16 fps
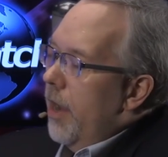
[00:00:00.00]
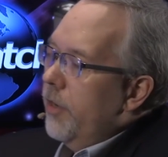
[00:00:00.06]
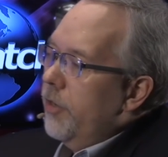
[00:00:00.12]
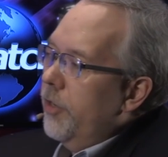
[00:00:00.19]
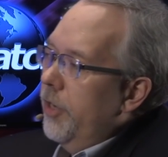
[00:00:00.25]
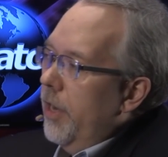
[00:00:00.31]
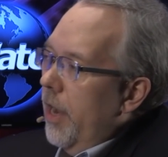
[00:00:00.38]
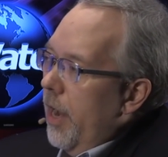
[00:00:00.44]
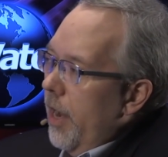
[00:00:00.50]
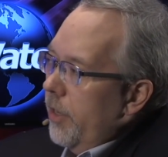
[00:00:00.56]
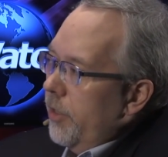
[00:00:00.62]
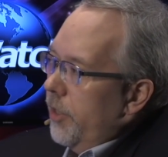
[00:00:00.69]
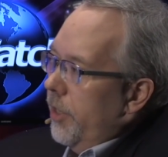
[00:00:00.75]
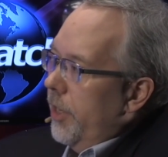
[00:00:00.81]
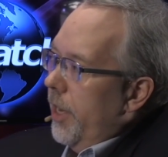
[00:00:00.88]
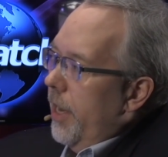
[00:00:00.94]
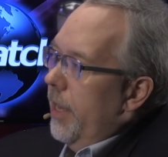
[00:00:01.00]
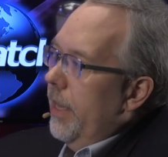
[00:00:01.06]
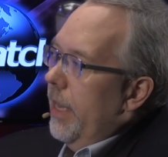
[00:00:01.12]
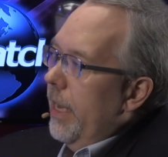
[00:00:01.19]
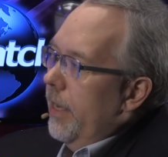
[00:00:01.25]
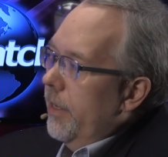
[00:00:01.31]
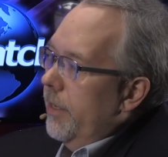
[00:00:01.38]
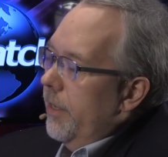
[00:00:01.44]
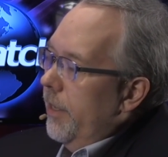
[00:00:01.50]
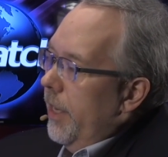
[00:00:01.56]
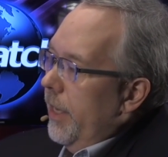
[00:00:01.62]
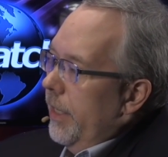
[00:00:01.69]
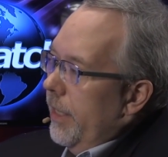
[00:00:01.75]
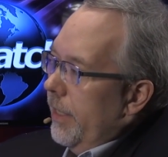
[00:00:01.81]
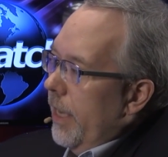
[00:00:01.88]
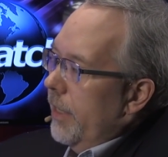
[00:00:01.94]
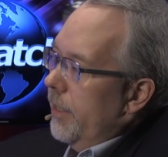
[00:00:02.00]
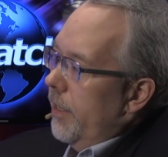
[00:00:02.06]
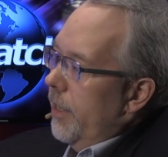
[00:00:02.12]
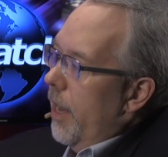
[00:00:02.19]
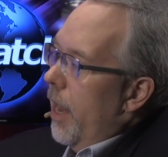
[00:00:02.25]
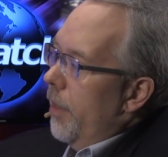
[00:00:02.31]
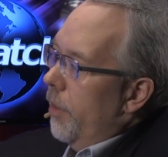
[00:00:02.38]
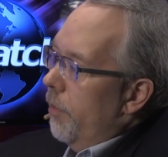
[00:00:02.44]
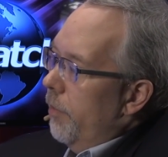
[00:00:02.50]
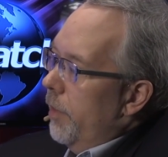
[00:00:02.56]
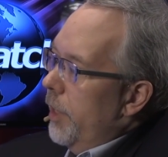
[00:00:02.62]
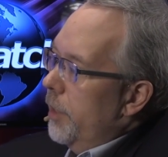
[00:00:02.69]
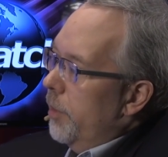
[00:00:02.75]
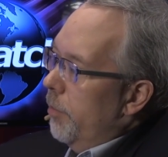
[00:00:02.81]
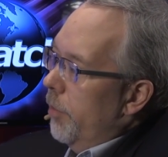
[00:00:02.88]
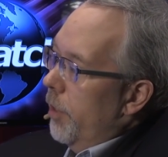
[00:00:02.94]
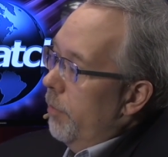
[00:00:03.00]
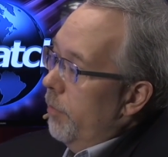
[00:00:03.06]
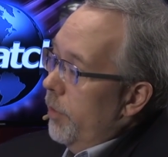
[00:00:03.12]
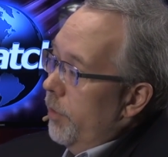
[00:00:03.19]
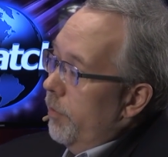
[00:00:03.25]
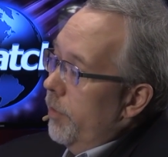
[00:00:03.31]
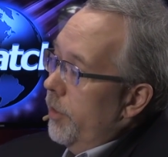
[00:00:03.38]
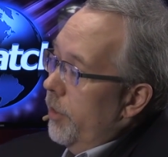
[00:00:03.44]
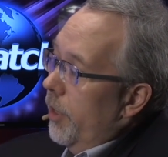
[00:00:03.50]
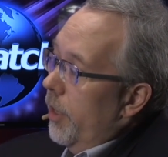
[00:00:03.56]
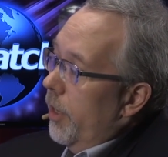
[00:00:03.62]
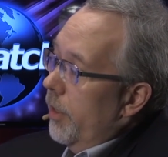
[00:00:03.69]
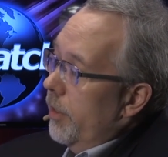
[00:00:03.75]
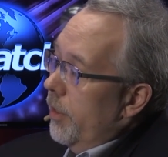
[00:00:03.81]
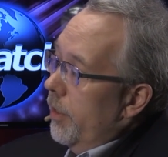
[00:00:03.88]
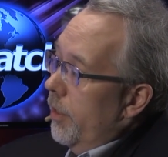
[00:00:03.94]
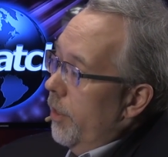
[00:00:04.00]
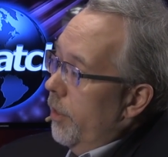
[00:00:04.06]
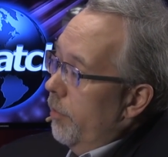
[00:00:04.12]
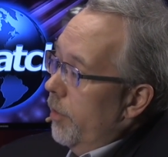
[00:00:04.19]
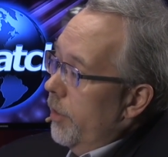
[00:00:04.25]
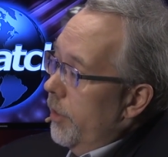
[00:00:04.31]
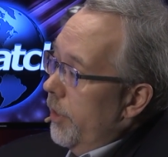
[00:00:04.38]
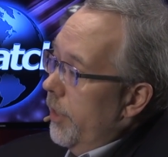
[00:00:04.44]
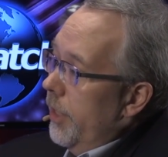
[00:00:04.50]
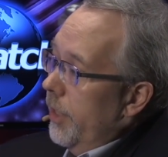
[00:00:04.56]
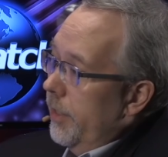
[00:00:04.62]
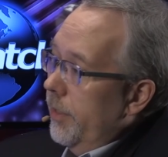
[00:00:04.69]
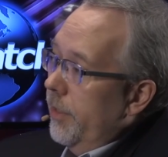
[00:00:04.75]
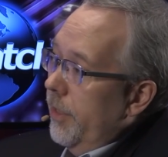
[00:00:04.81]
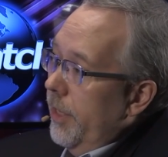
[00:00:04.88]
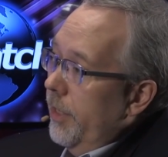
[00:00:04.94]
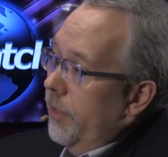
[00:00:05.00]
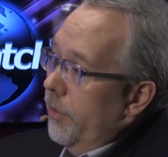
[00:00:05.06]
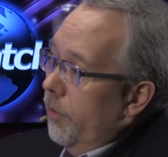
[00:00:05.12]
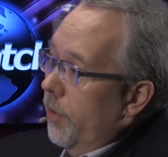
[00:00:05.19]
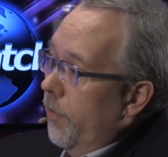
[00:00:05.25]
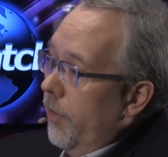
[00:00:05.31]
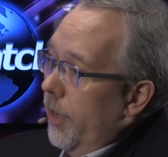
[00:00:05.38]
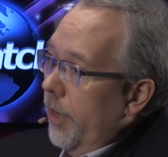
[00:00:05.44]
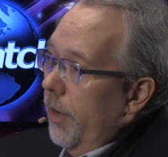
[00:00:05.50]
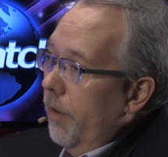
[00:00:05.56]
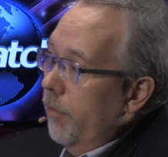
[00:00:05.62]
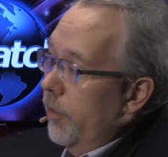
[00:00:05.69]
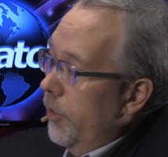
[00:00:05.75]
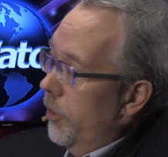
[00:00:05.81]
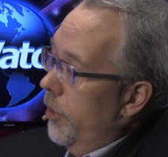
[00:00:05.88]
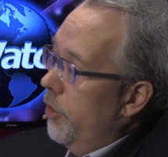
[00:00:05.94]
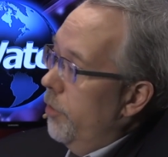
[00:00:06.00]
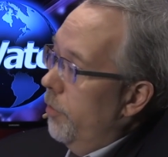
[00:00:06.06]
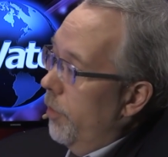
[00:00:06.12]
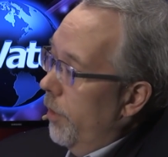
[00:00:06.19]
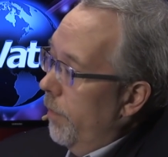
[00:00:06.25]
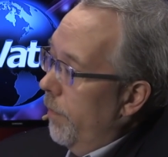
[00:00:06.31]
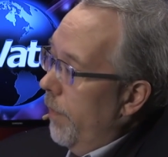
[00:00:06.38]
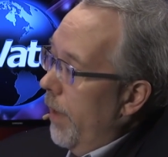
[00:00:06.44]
I actually tend to think that that's not the reason, but it was a result. In other words, it's sort of a residual